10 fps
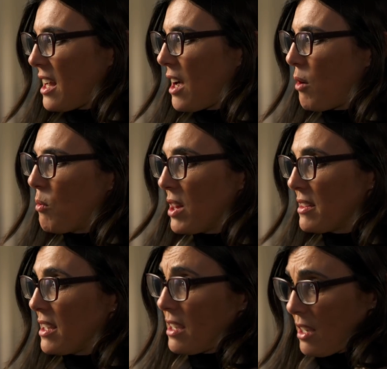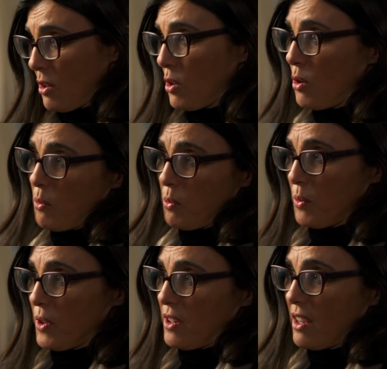and how well they can cope
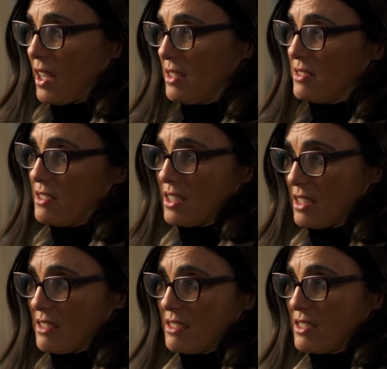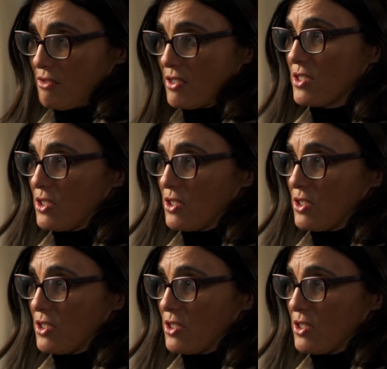with encountering different